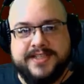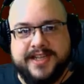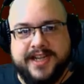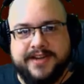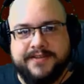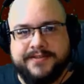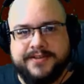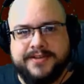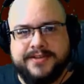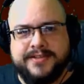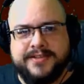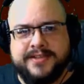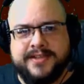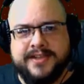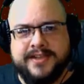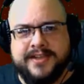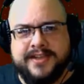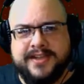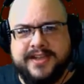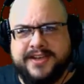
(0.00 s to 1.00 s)
Savers,
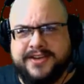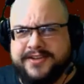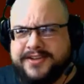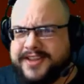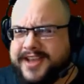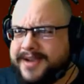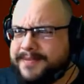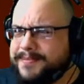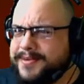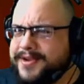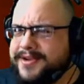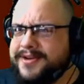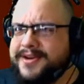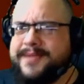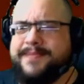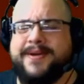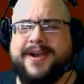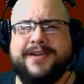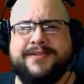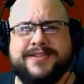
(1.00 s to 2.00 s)
and you thought
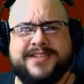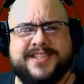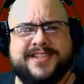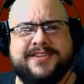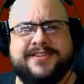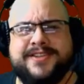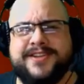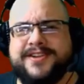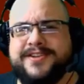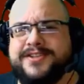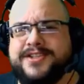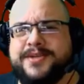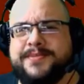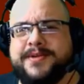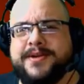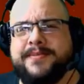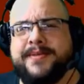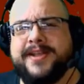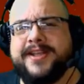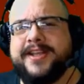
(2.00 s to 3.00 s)
PewDiePie was the only
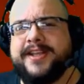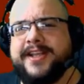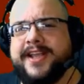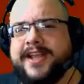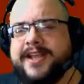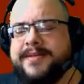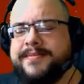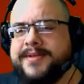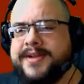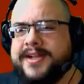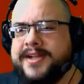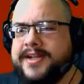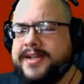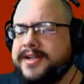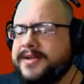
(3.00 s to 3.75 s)
YouTuber to make a game?